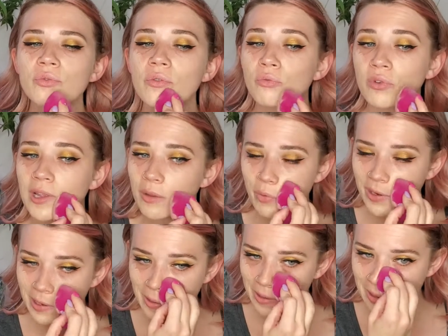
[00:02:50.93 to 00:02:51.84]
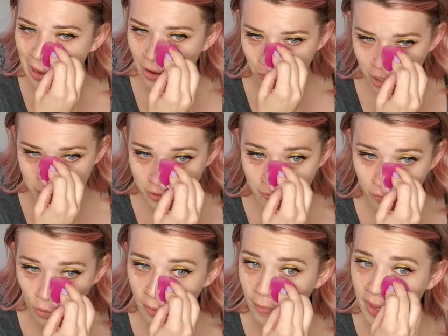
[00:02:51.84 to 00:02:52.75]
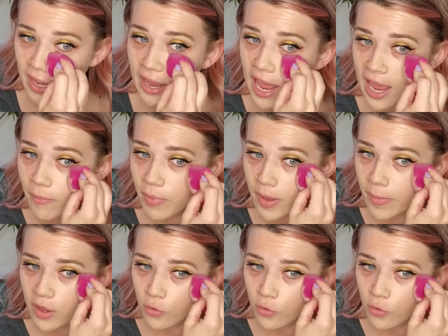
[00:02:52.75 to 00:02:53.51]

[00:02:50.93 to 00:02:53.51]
really pretty good coverage for being a BB